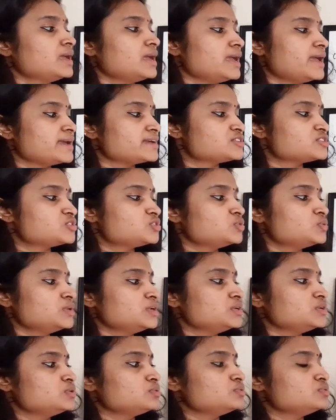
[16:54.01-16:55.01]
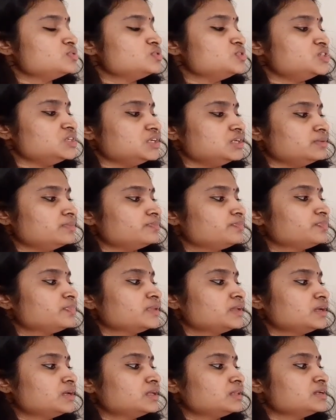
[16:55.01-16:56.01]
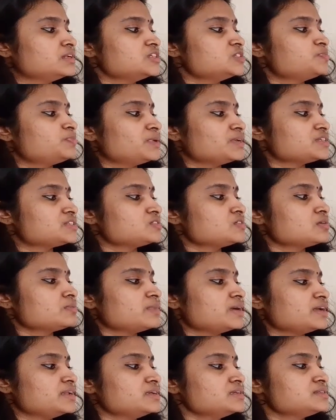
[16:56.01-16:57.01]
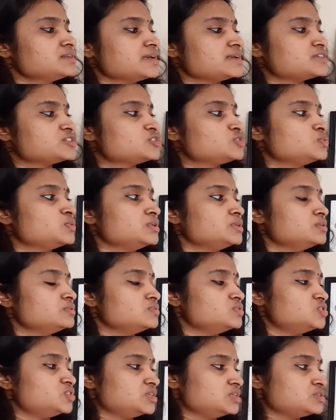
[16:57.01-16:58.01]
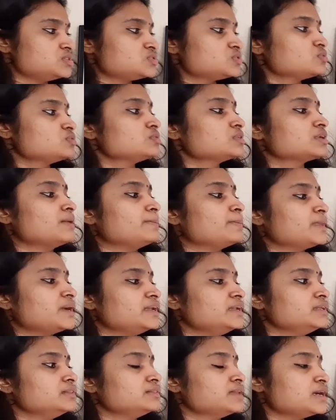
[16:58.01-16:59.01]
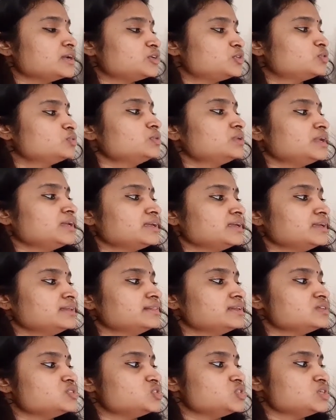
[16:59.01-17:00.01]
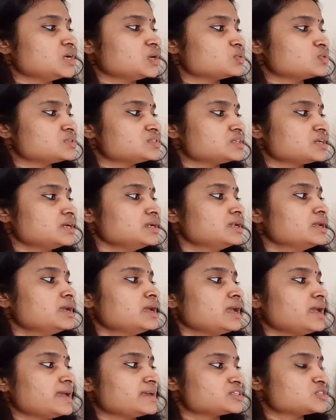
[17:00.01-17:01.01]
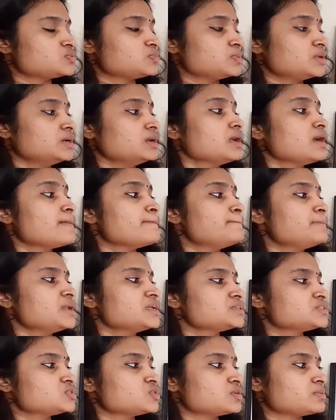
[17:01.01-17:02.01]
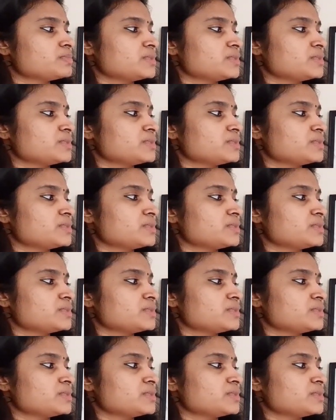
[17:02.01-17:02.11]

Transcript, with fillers: x2 into g that is plus or minus x2 into g. So combining that two, taking the g outside, x1 plus or